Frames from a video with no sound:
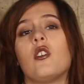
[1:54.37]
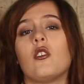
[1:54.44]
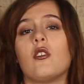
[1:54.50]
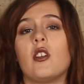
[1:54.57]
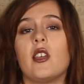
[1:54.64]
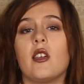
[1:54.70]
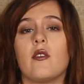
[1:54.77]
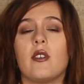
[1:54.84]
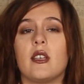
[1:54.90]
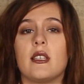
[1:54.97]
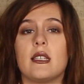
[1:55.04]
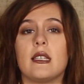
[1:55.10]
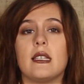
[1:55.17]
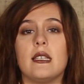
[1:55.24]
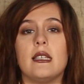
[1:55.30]
or any of
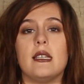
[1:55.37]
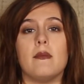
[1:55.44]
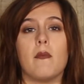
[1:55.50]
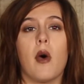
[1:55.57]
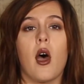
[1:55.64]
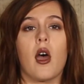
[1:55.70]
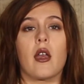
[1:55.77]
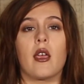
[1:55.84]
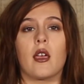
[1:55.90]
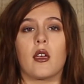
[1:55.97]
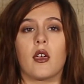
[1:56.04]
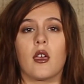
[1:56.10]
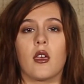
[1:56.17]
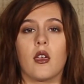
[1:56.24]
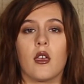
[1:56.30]
his
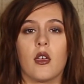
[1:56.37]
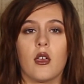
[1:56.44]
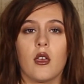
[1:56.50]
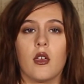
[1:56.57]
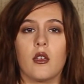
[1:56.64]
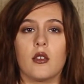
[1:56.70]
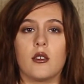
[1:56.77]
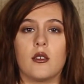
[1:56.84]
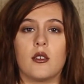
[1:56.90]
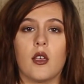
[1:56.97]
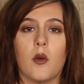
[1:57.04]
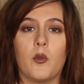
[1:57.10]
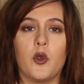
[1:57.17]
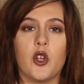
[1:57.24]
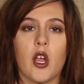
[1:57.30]
demonic
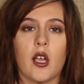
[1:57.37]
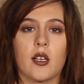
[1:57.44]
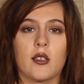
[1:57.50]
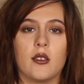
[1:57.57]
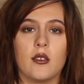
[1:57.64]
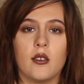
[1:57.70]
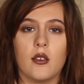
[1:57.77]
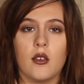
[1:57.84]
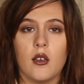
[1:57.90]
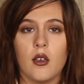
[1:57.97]
subjects